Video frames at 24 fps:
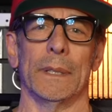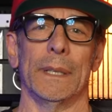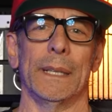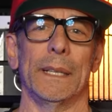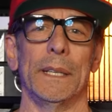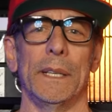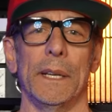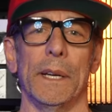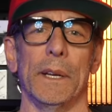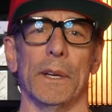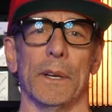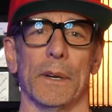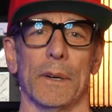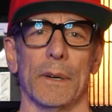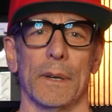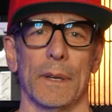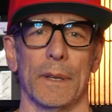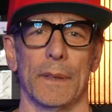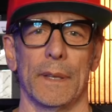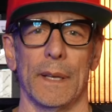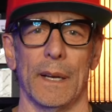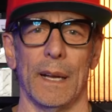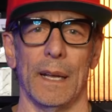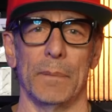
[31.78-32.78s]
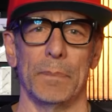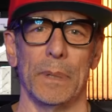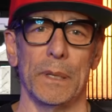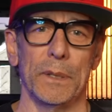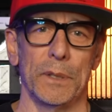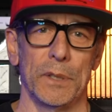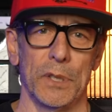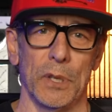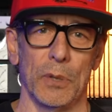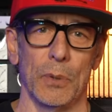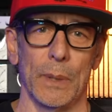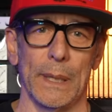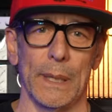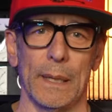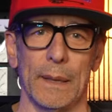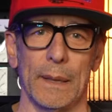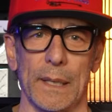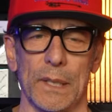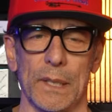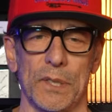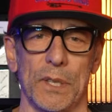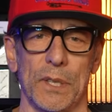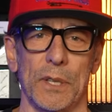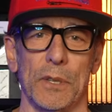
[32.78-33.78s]
a year that I've been doing
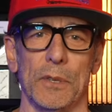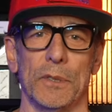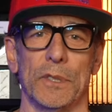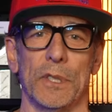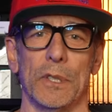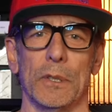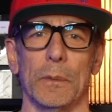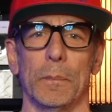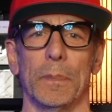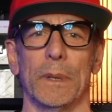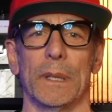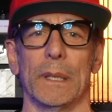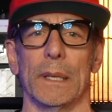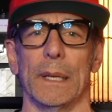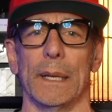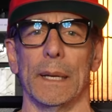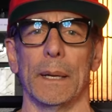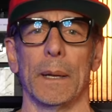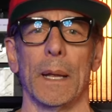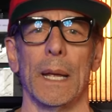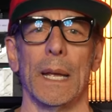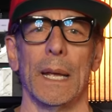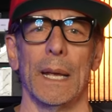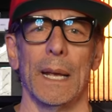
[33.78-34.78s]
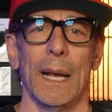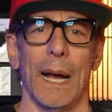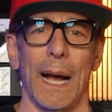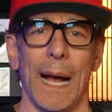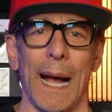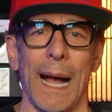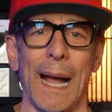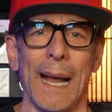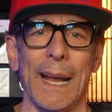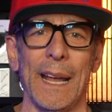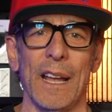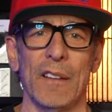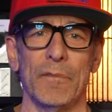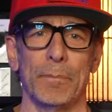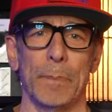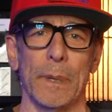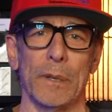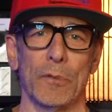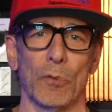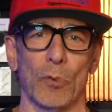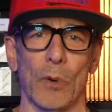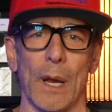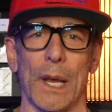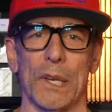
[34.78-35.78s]
this YouTube thing, I have
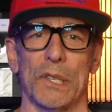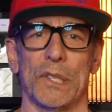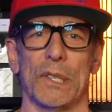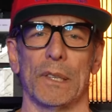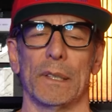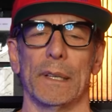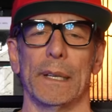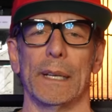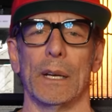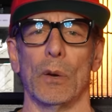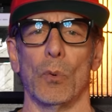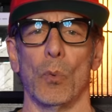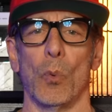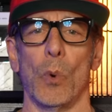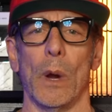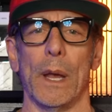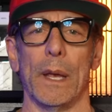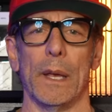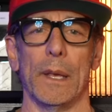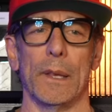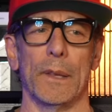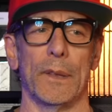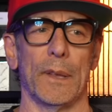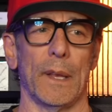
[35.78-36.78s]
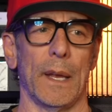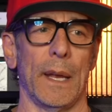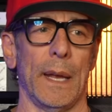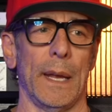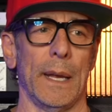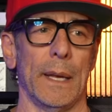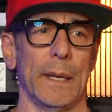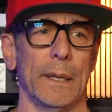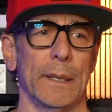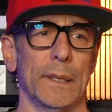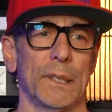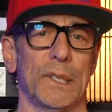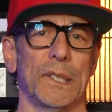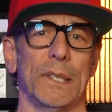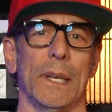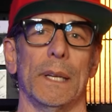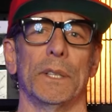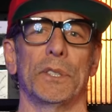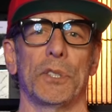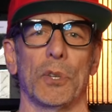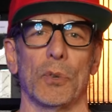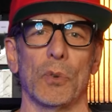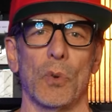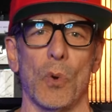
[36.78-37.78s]
been wrestling with an
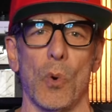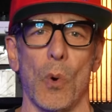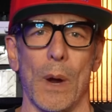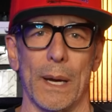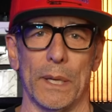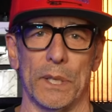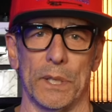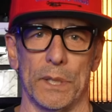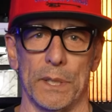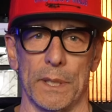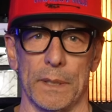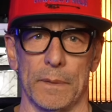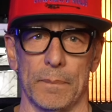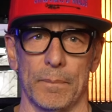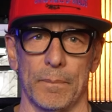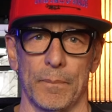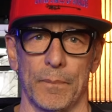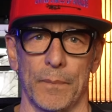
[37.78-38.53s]
essential question.